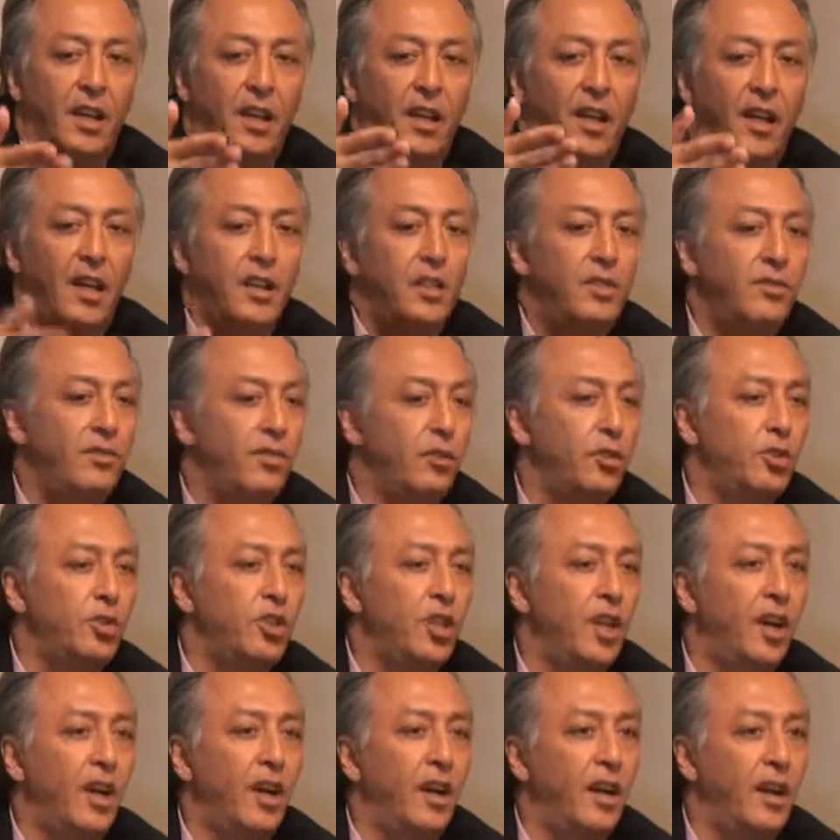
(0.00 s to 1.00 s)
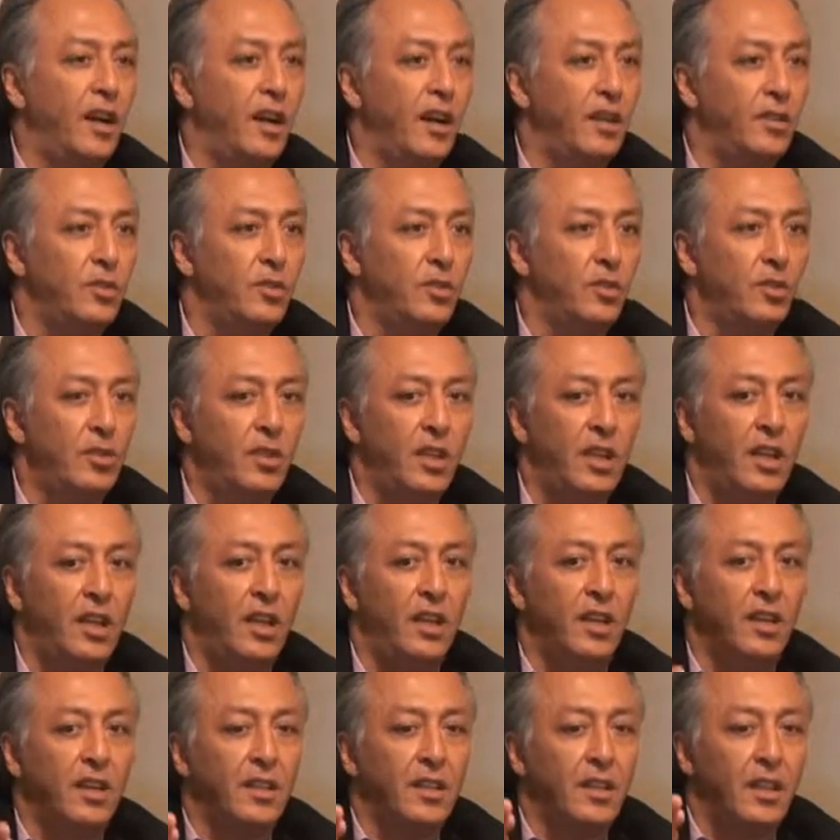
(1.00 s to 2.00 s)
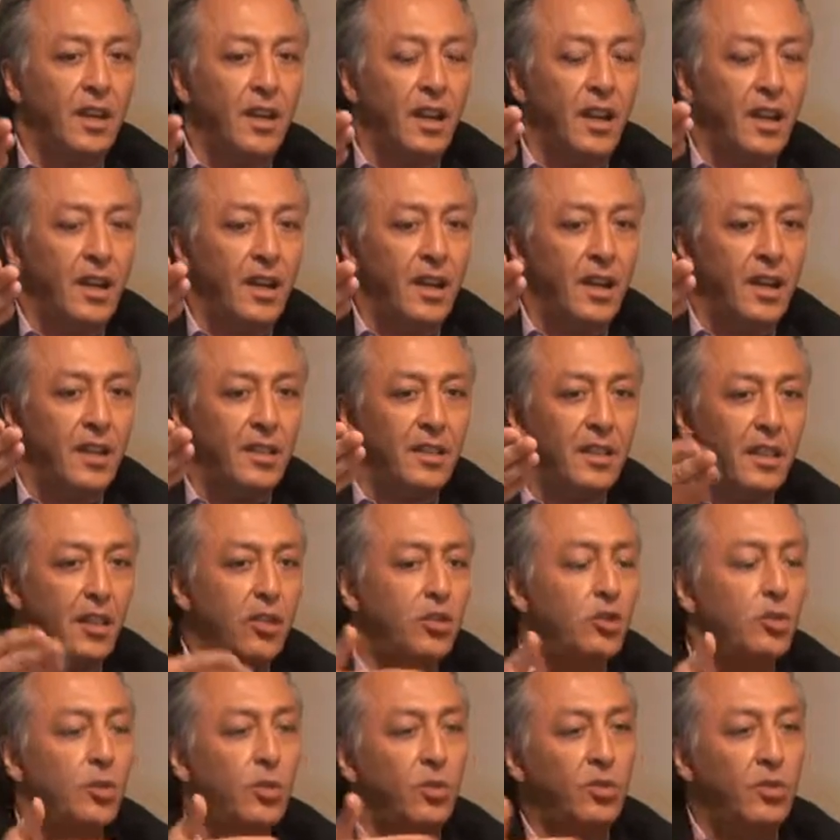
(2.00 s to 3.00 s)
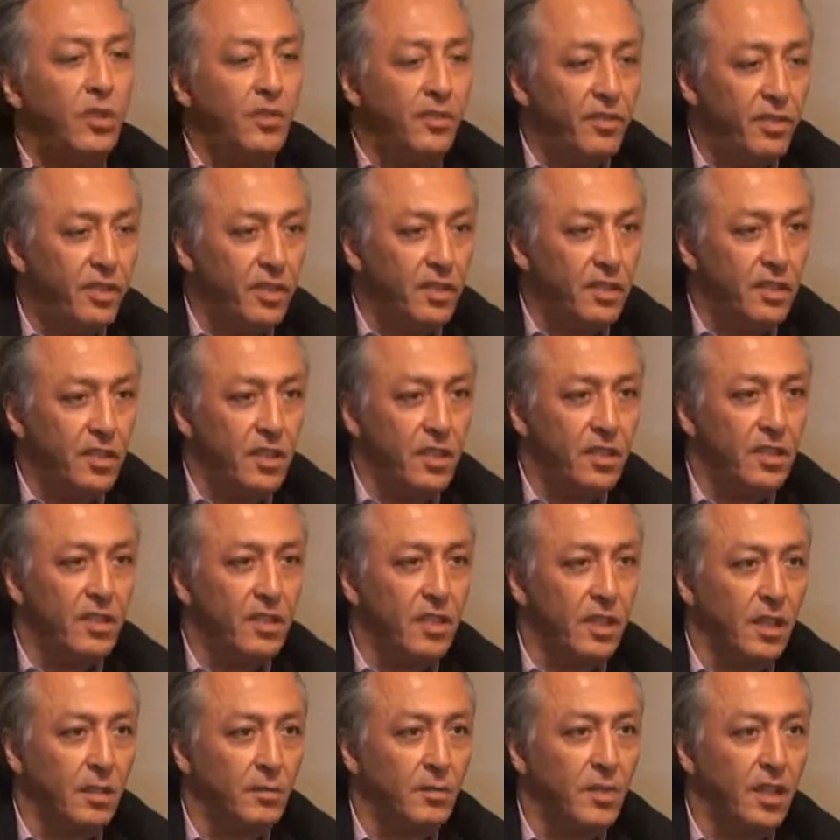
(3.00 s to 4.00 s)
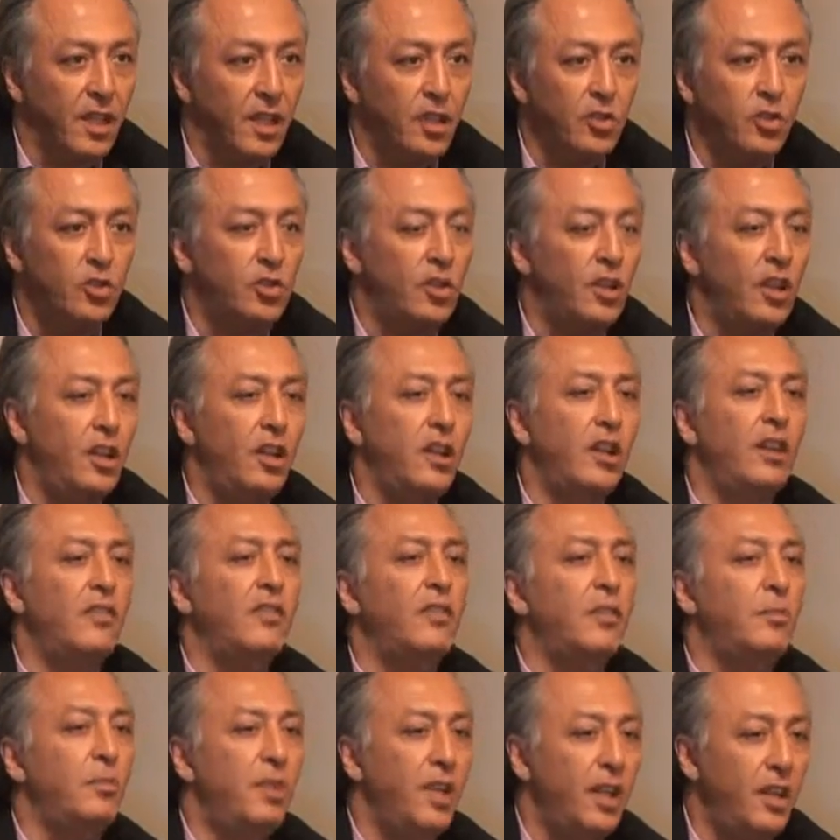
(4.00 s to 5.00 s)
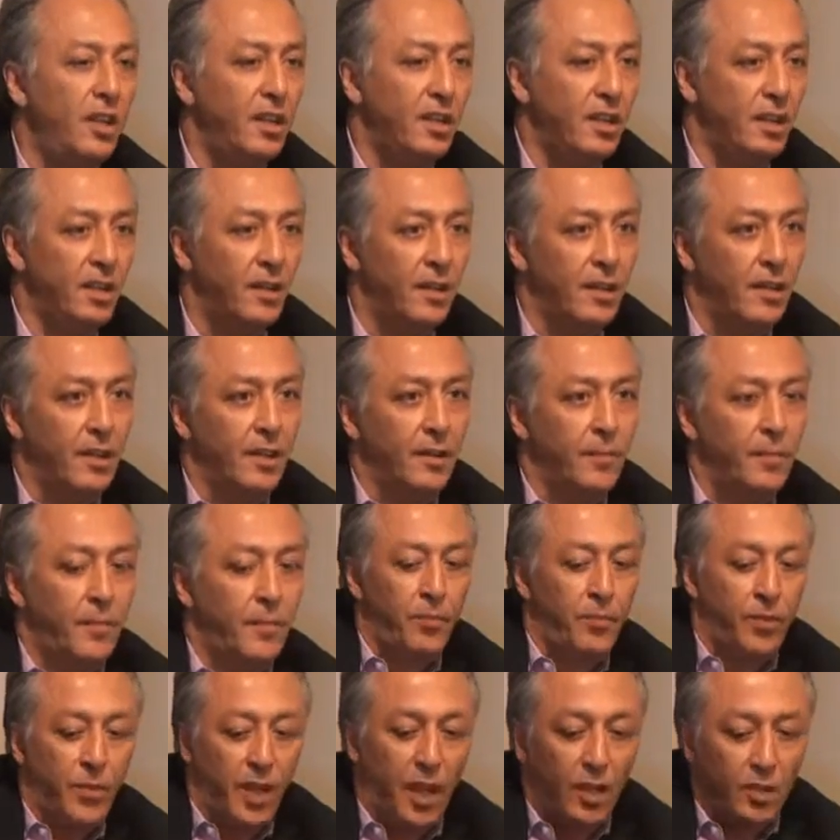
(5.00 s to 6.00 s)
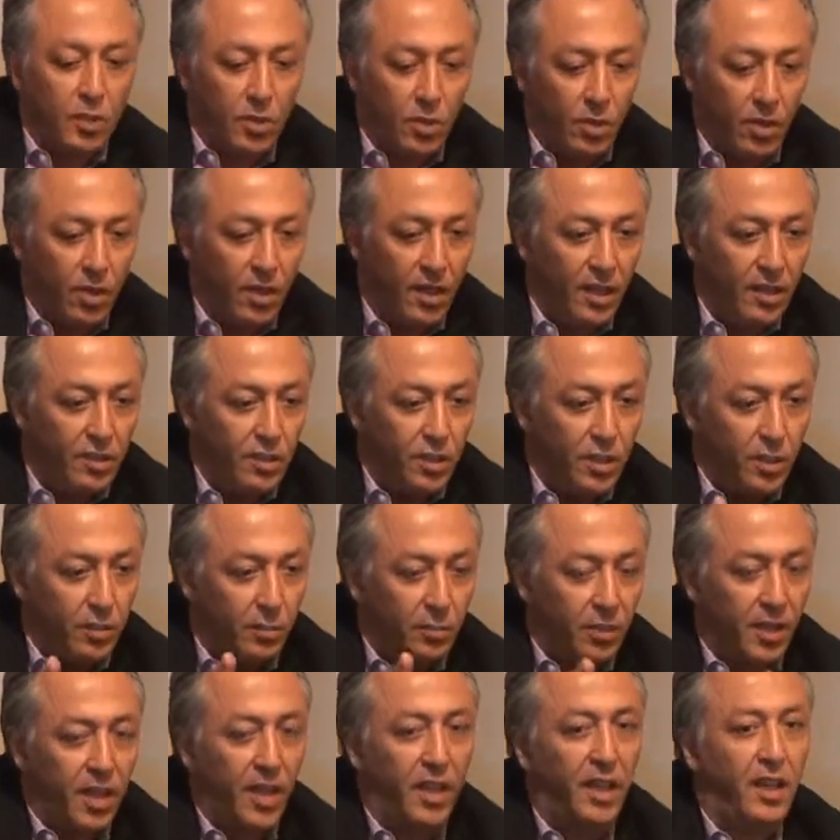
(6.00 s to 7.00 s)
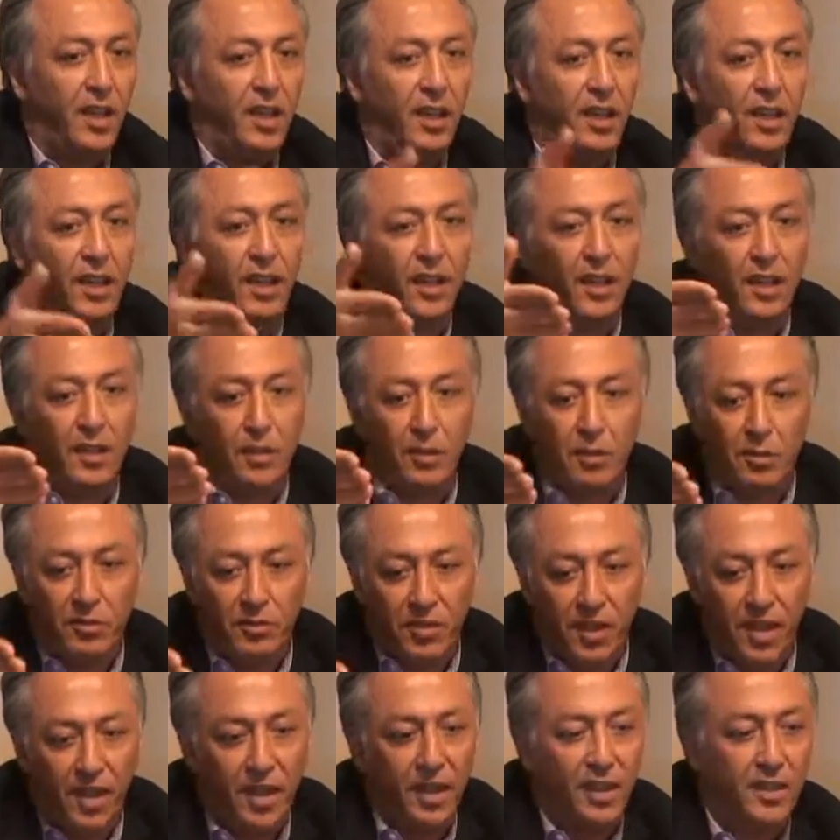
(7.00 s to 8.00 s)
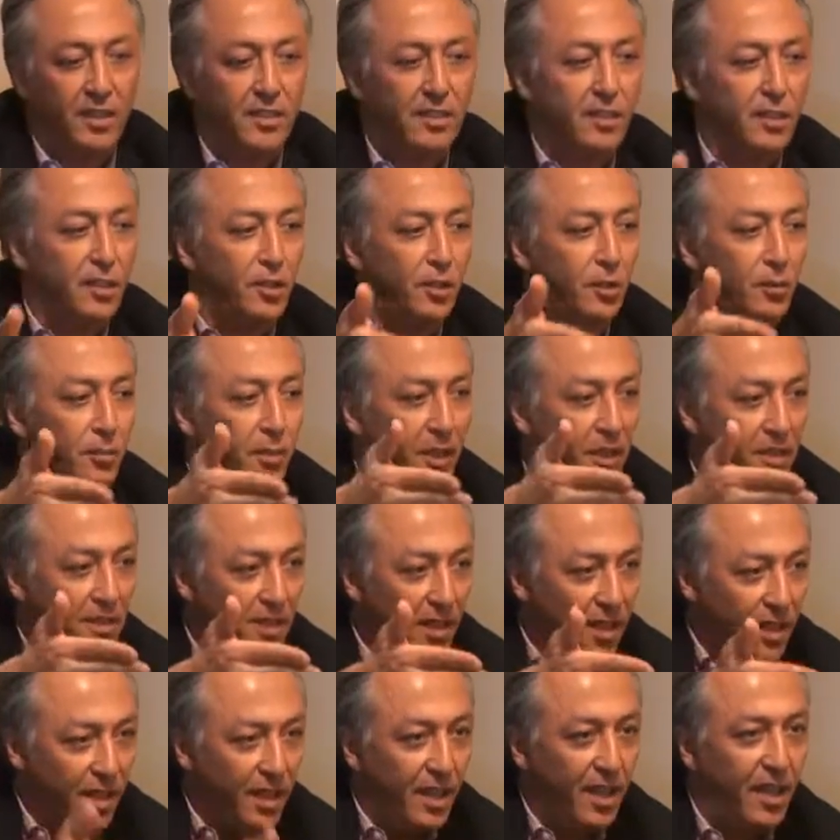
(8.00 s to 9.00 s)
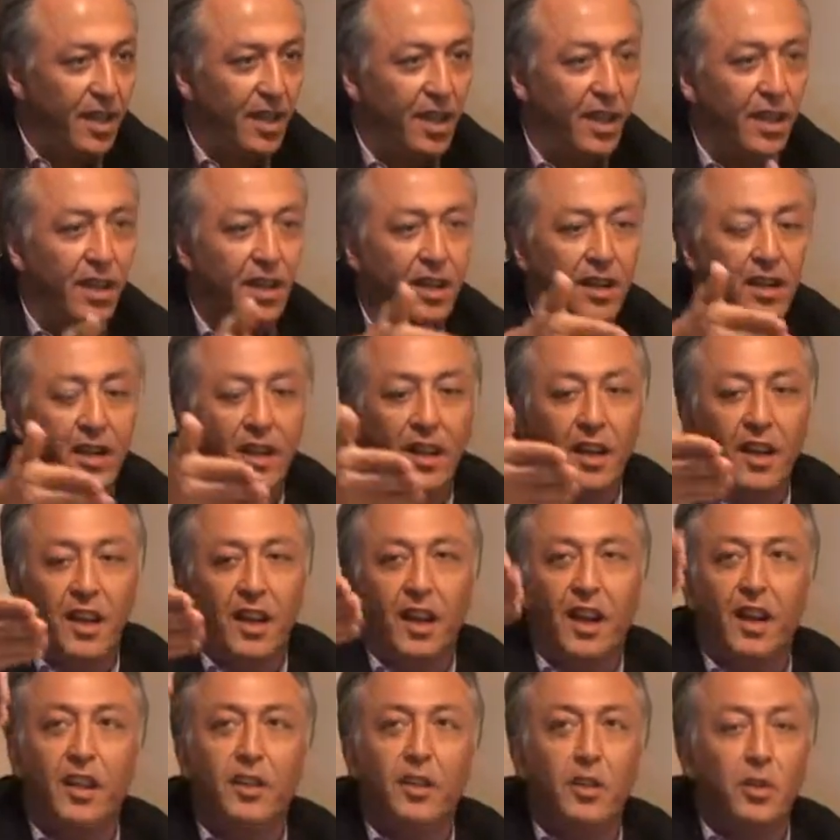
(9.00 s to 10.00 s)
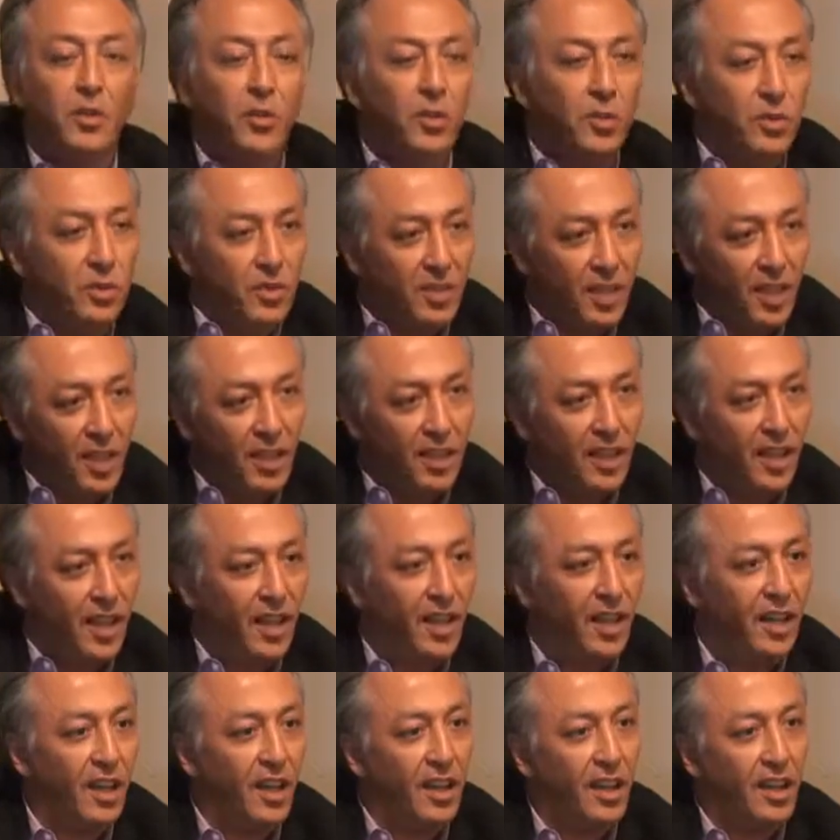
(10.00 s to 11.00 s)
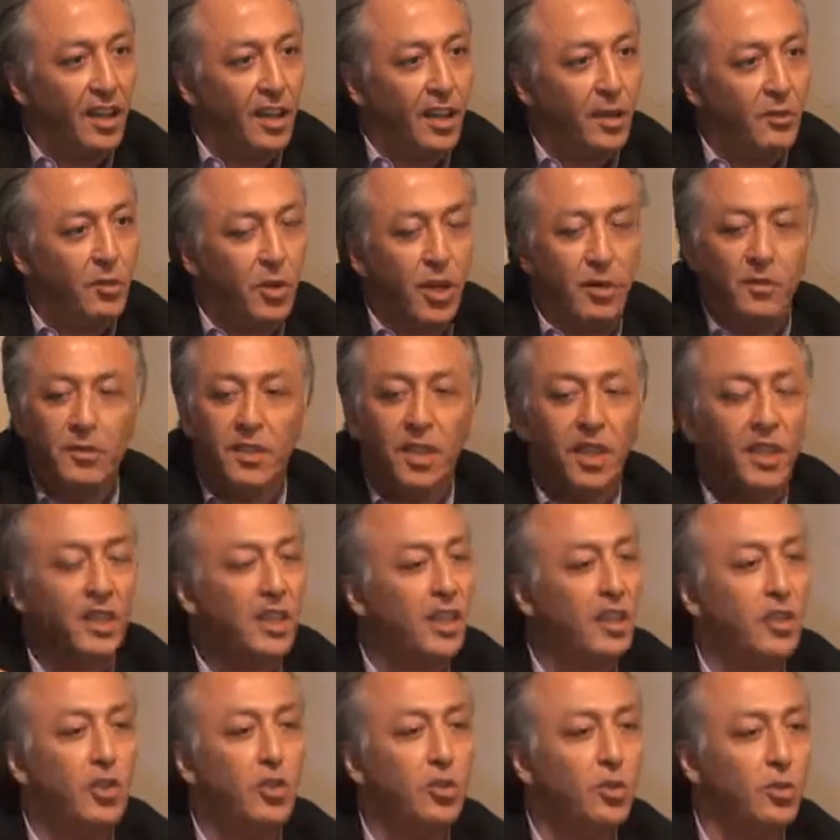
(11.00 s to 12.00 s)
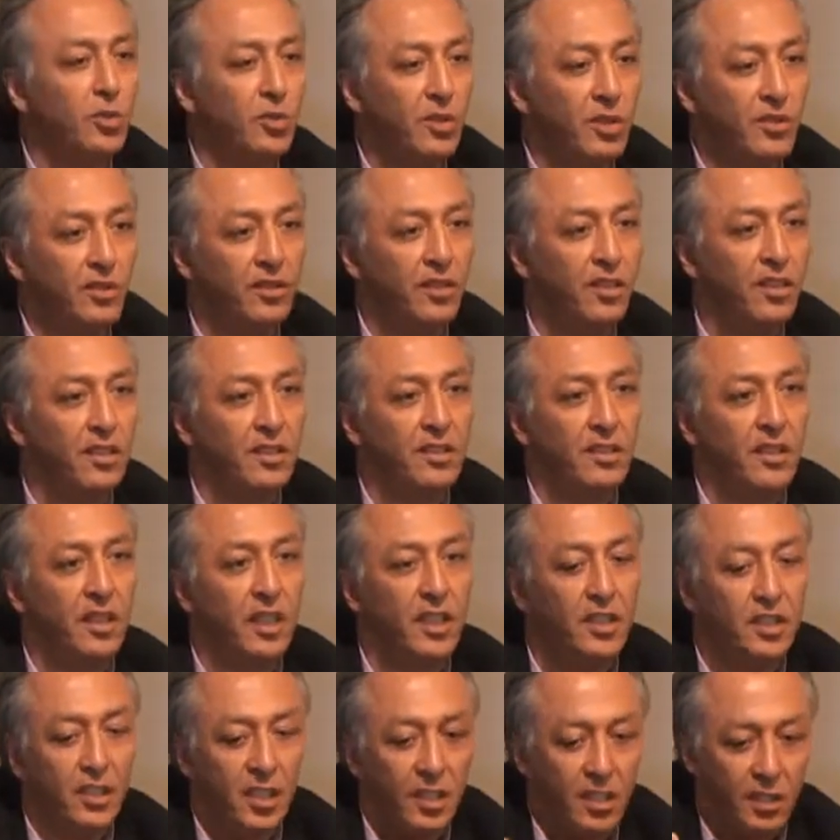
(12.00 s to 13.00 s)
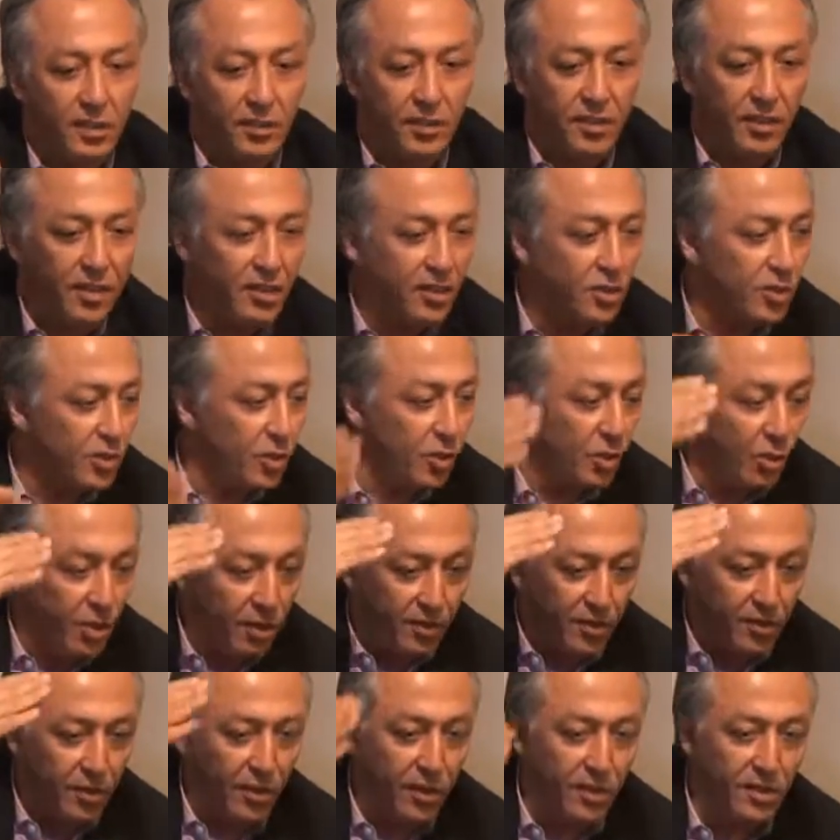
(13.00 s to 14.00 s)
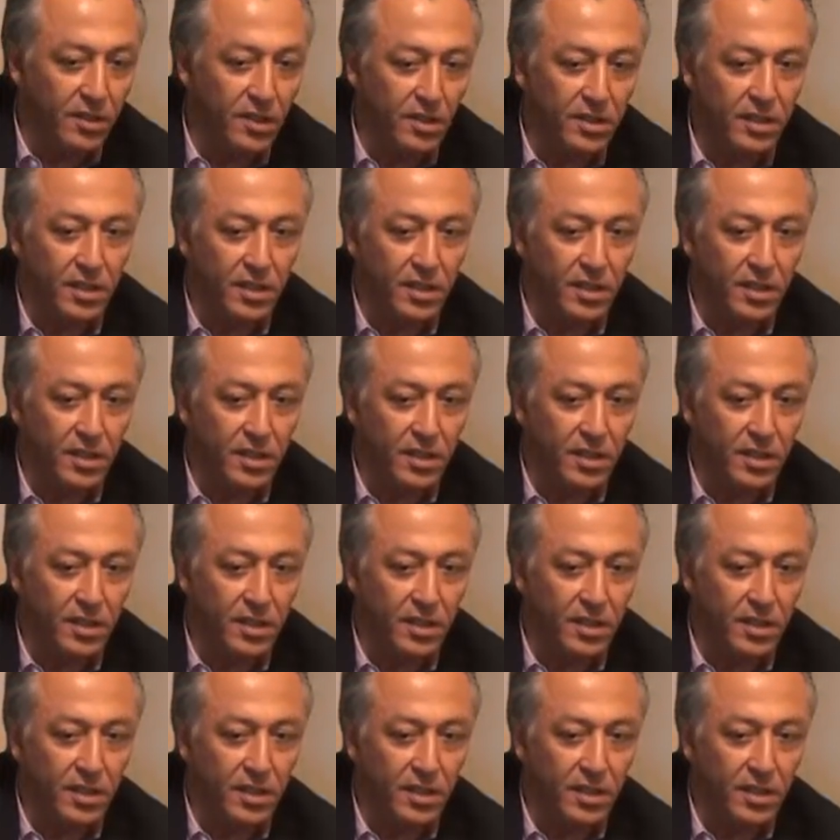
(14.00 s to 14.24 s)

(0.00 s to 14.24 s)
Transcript: As for Shia and Sunni, there is no difference in Islamic history, never been. Yeah. As long as you pray and you fast and you pay zakah and you say La ilaha illallah Muhammad, there is no difference. It's a different school of thought.